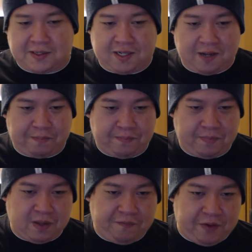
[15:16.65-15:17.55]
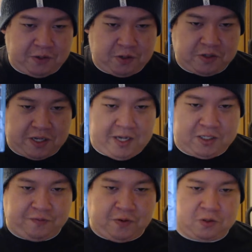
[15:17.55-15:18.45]
Next up, Avengers
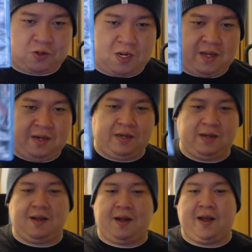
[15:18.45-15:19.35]
Age of Ultron.